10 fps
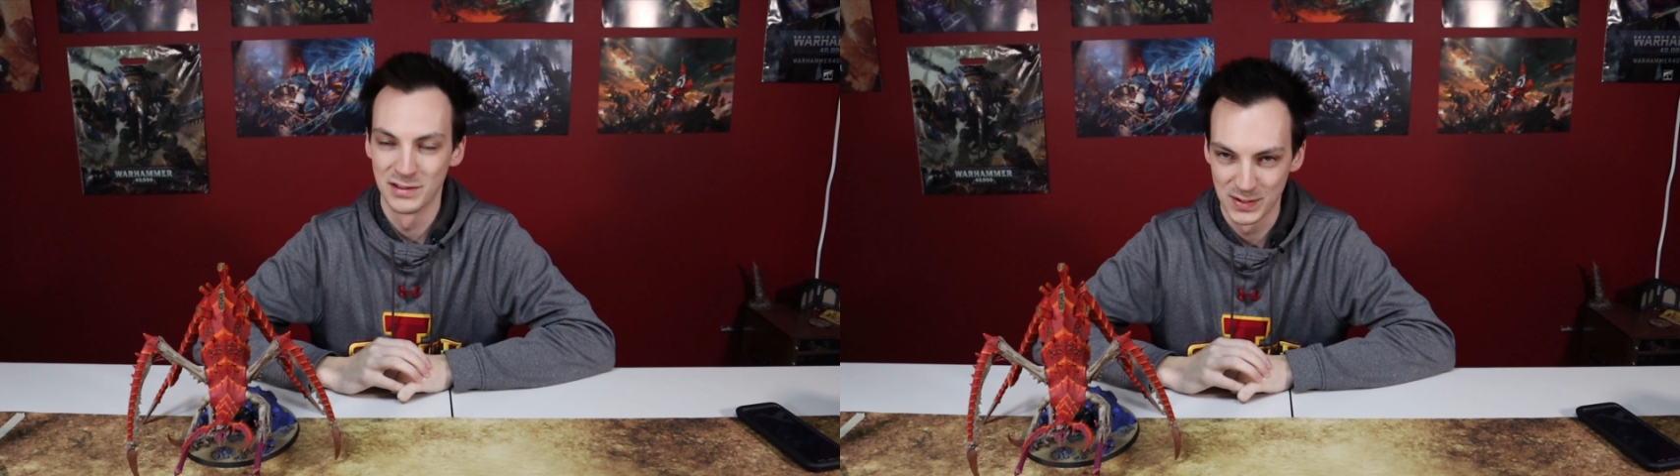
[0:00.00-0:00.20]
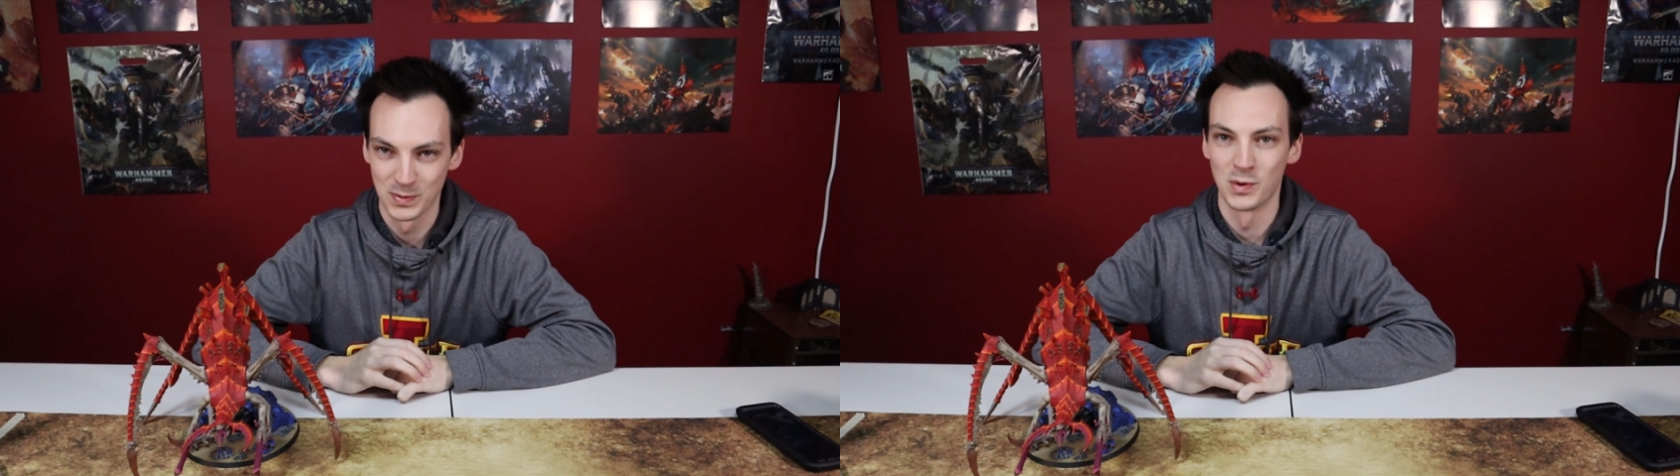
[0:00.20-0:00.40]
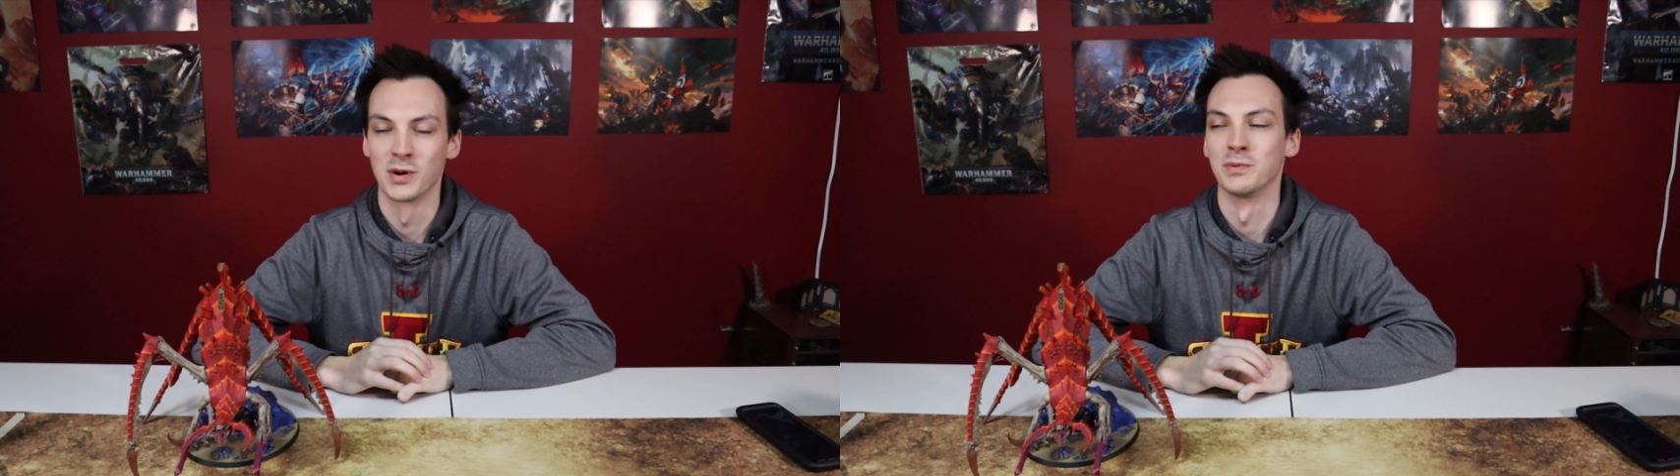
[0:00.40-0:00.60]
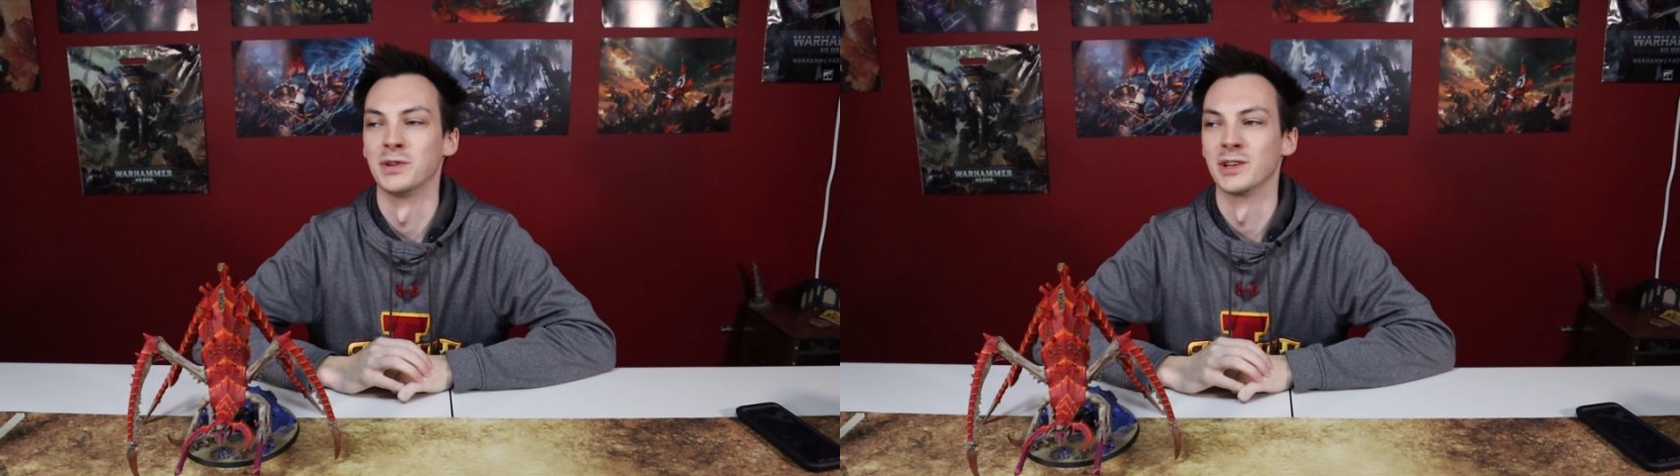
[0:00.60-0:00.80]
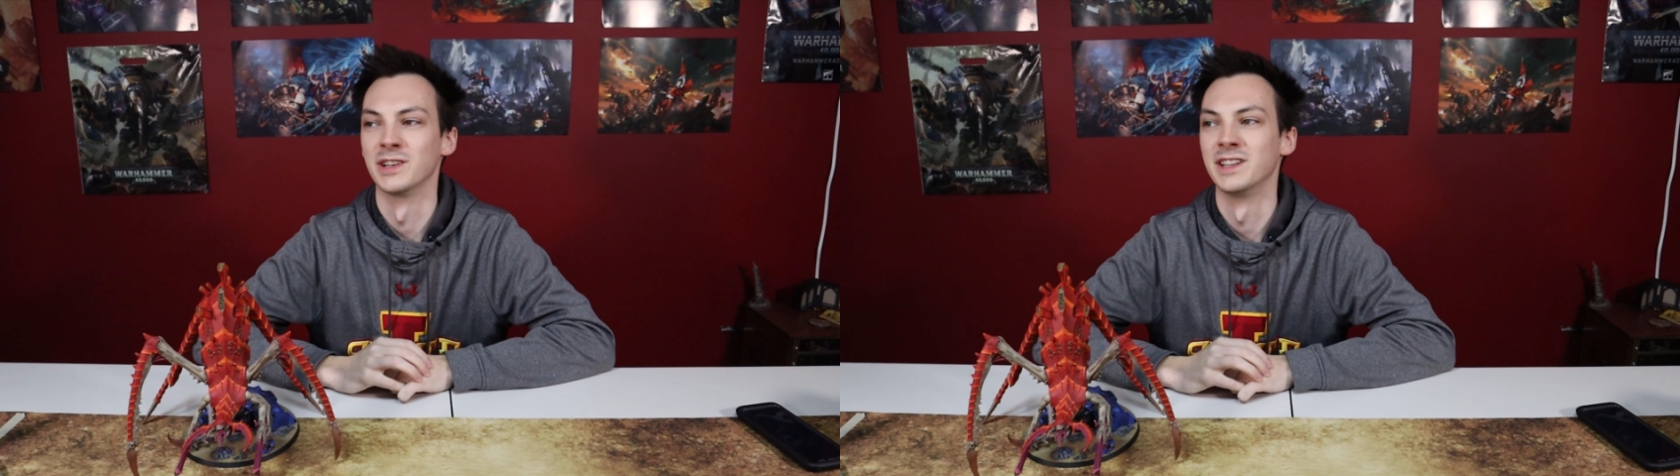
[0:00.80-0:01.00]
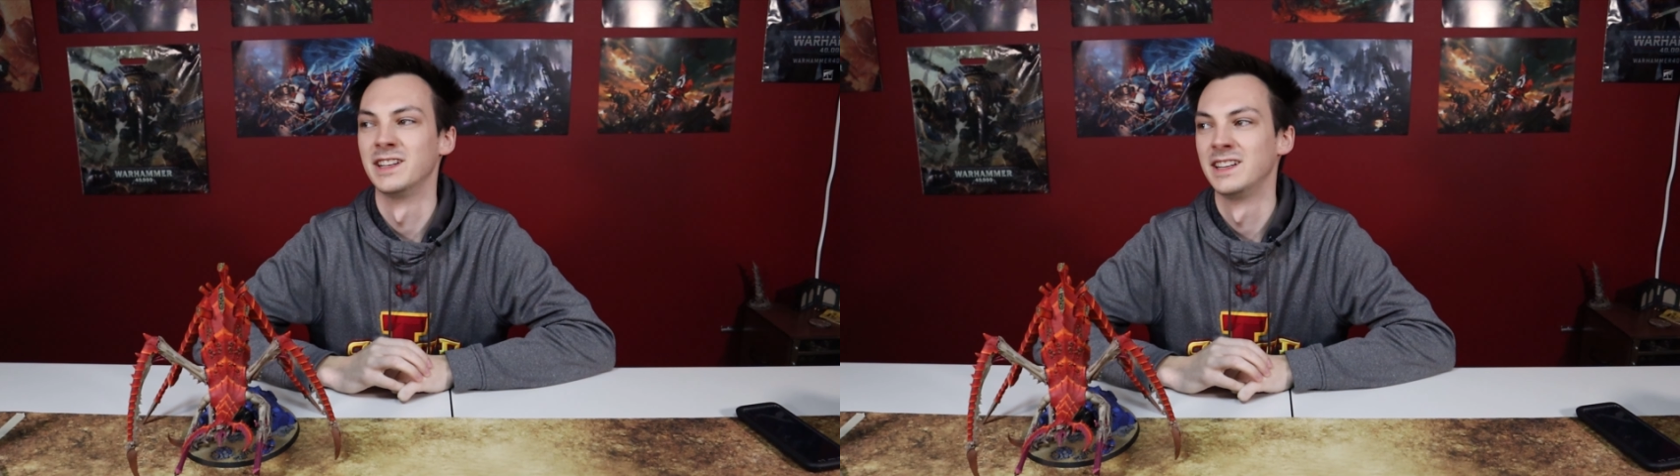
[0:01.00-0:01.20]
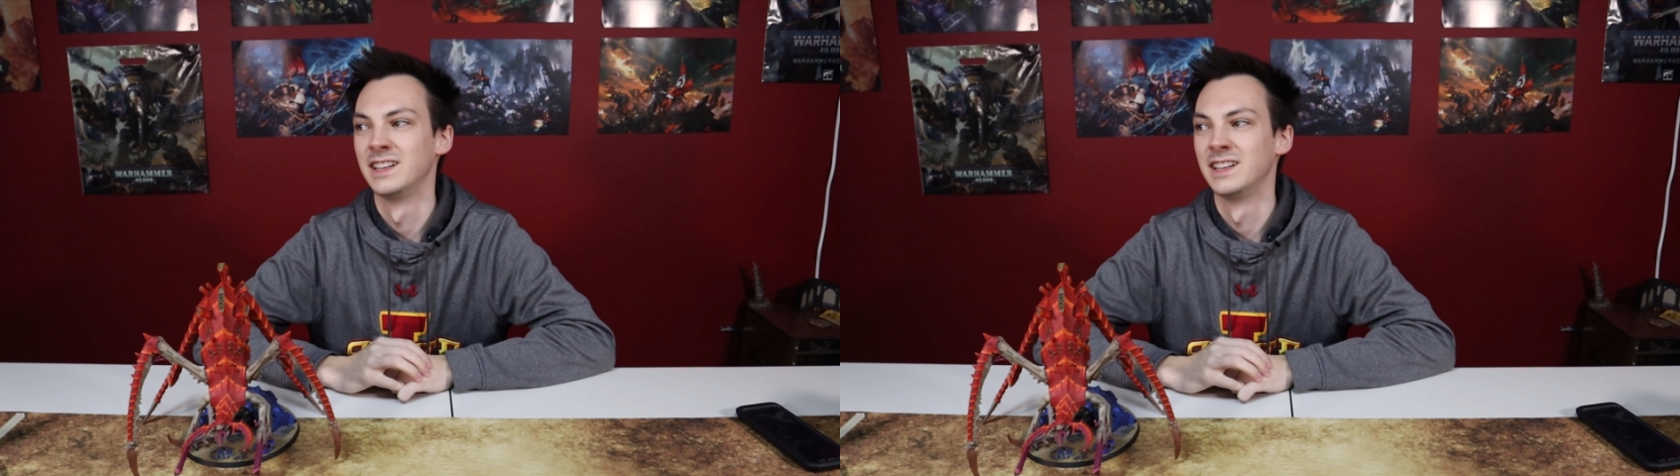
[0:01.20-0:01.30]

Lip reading: Swarmlord,